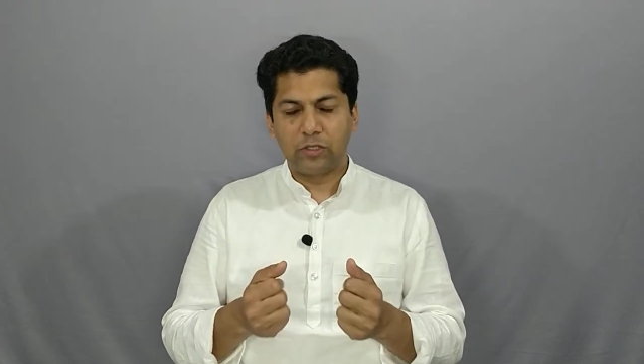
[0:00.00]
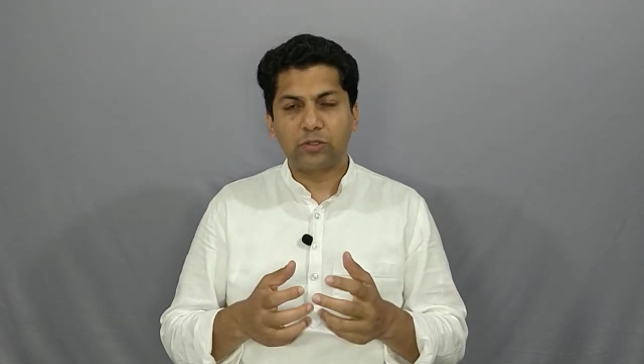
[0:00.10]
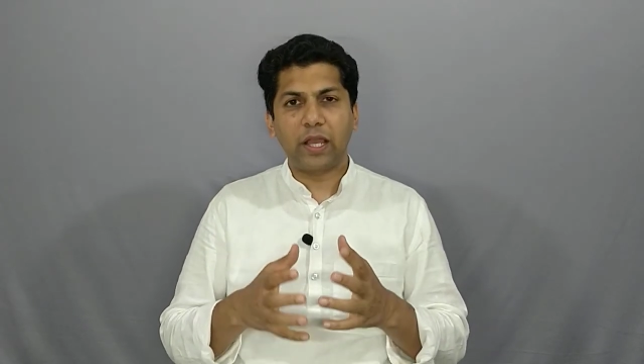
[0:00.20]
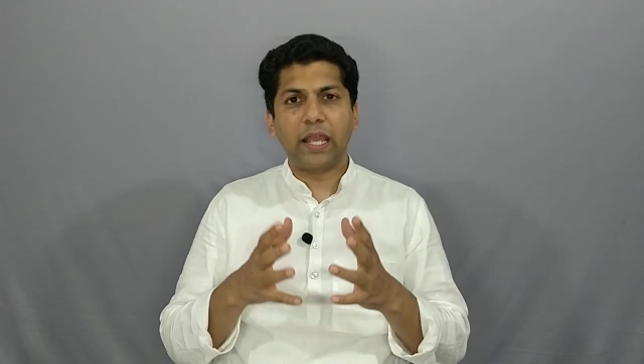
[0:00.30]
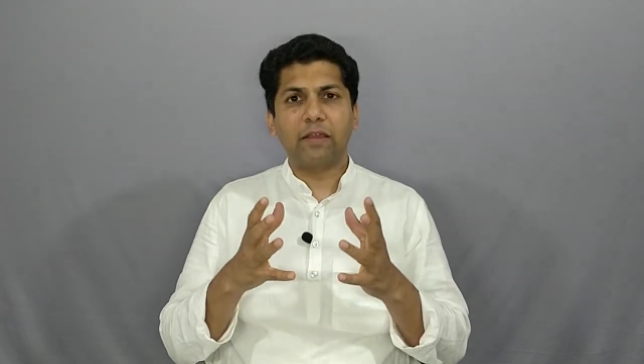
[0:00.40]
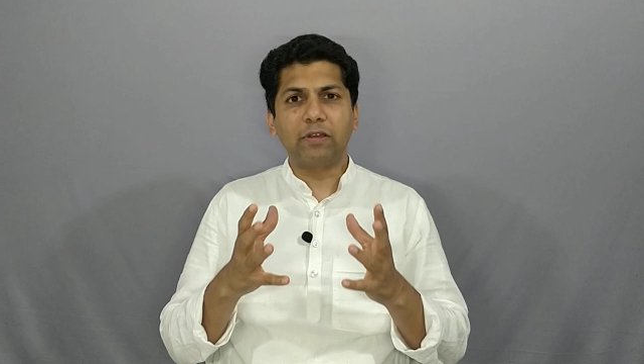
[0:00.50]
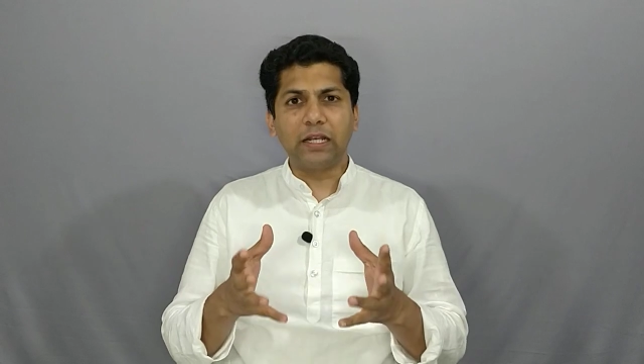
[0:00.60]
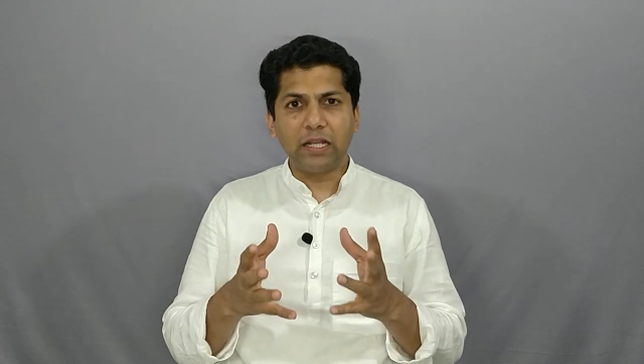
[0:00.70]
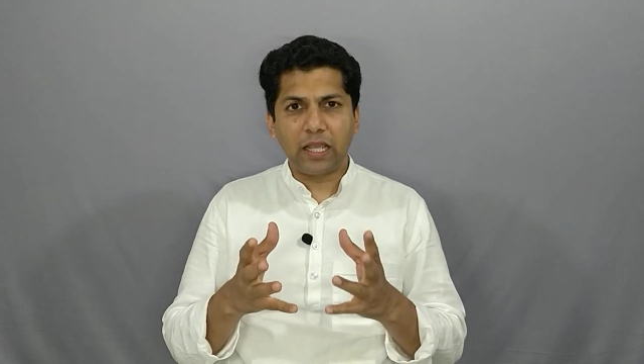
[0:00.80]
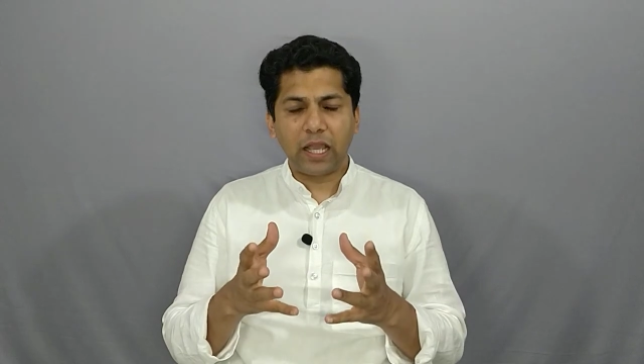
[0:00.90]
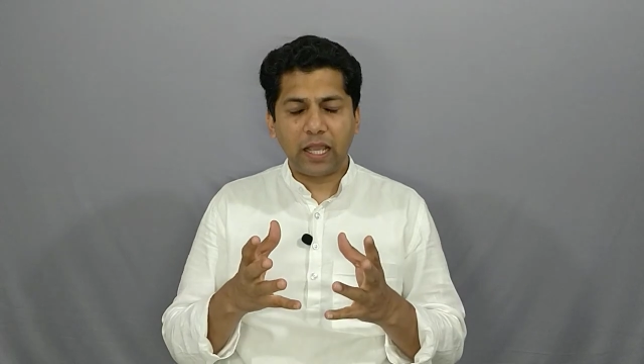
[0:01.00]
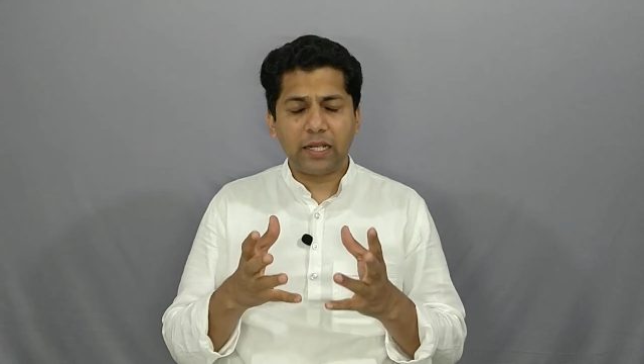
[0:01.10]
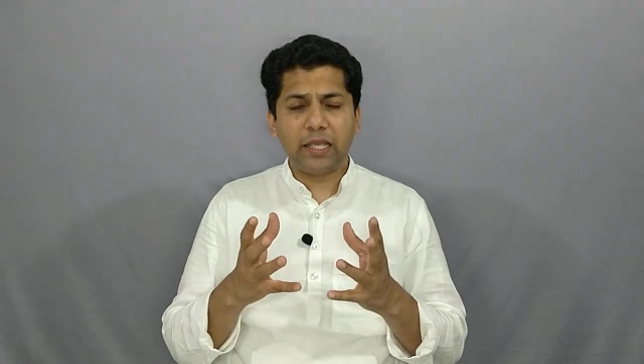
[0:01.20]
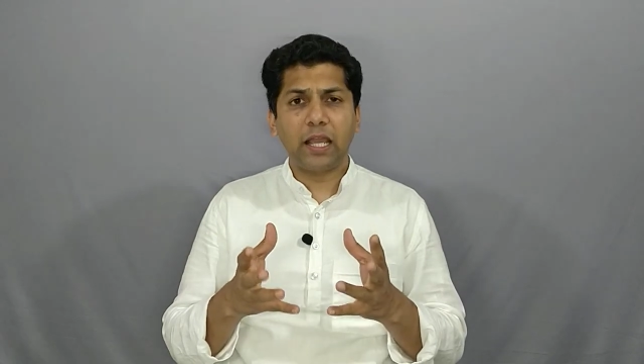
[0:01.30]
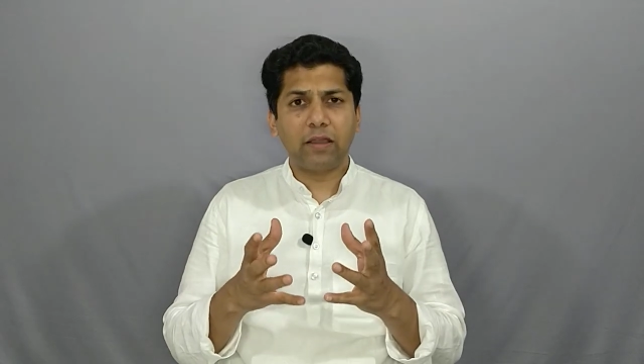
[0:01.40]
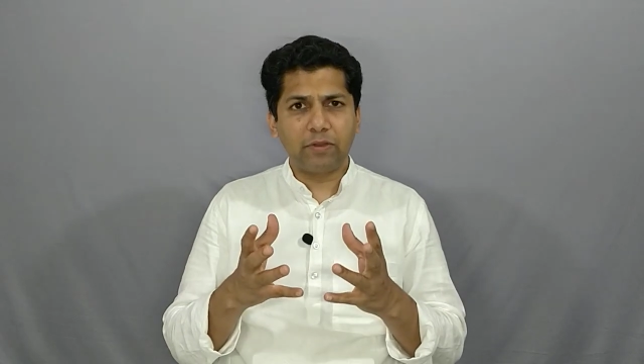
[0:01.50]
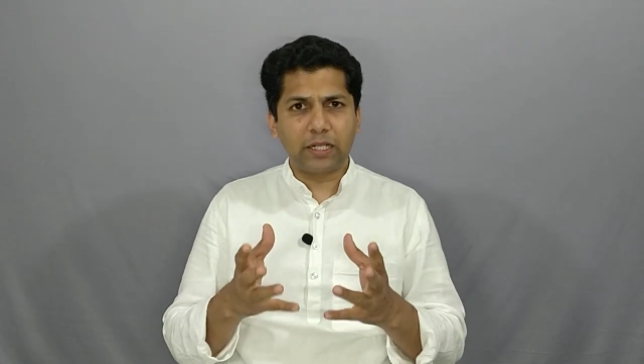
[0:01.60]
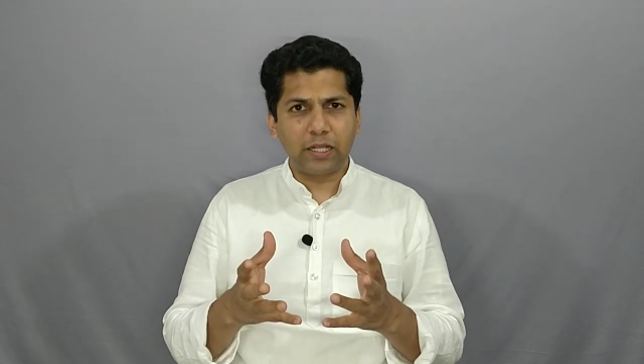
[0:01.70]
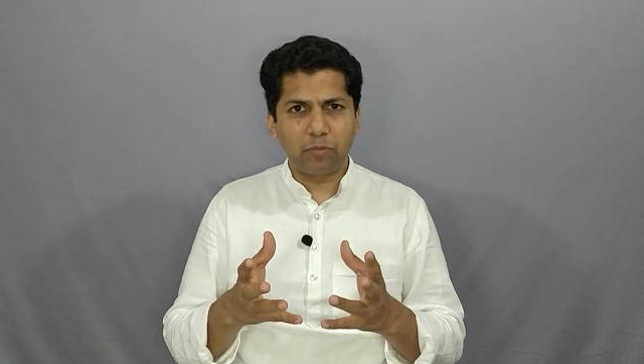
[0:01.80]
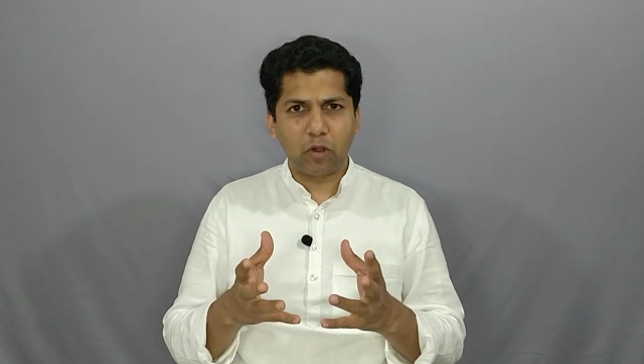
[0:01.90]
So any
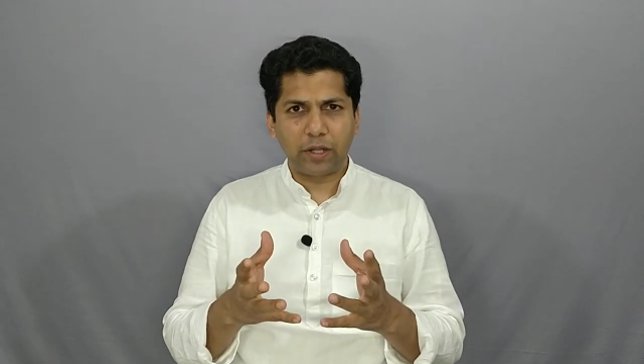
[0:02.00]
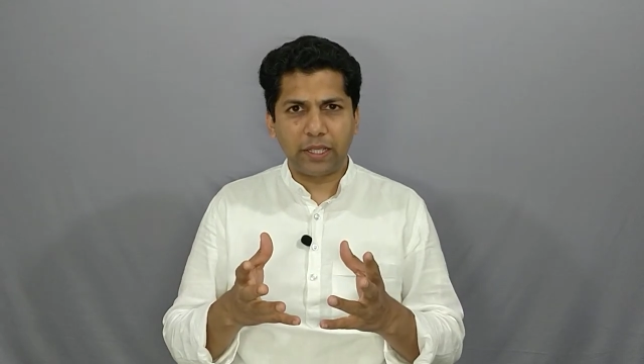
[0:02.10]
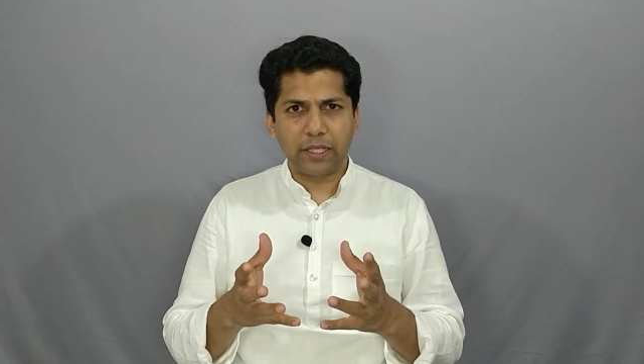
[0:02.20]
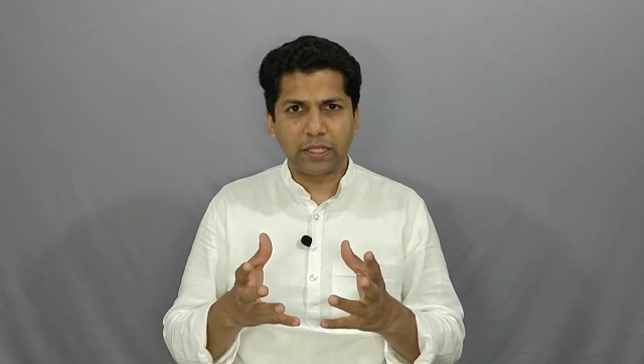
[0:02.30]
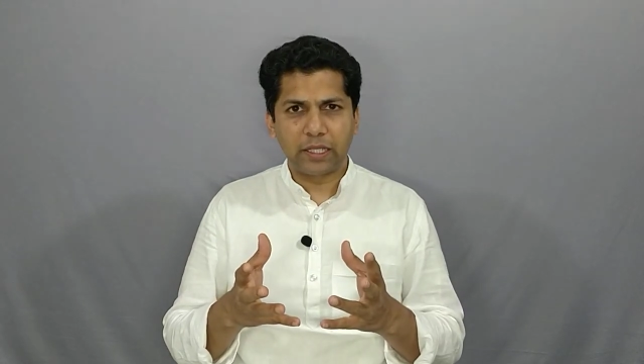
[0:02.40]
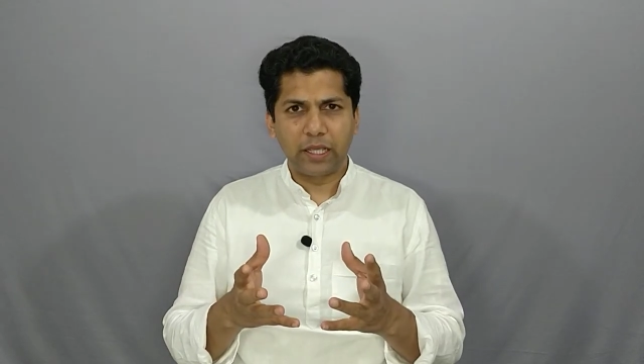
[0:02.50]
heavenly body